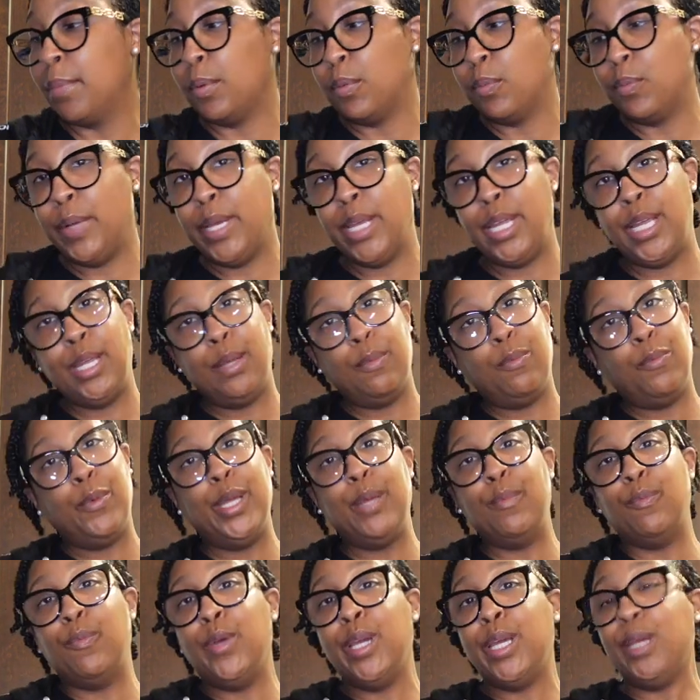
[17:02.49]
But we
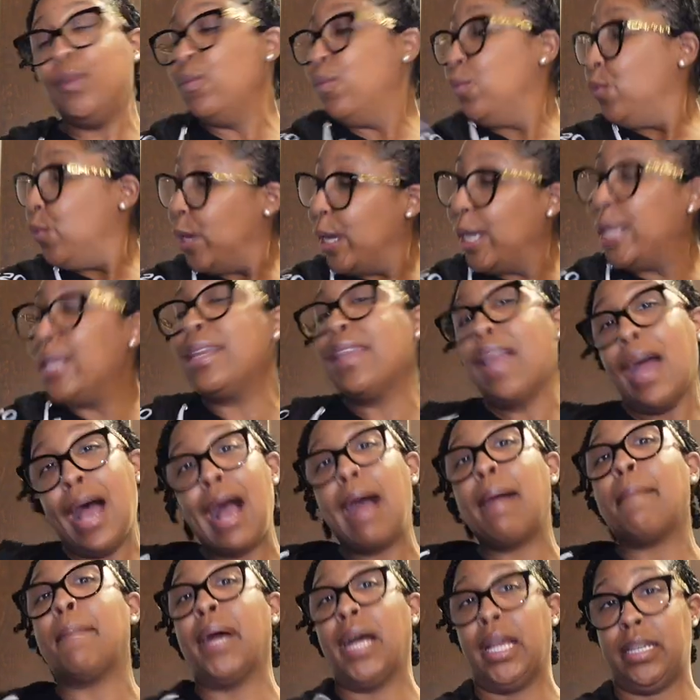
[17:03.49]
we we we
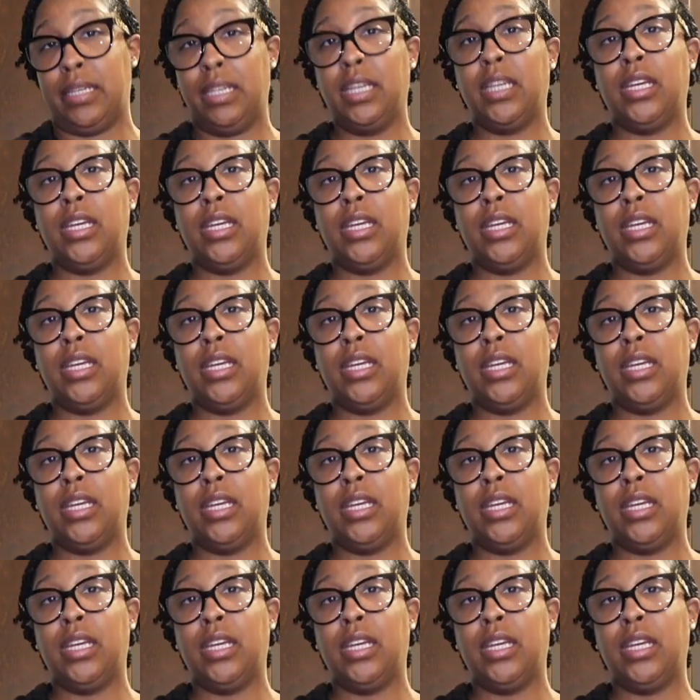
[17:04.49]
not about to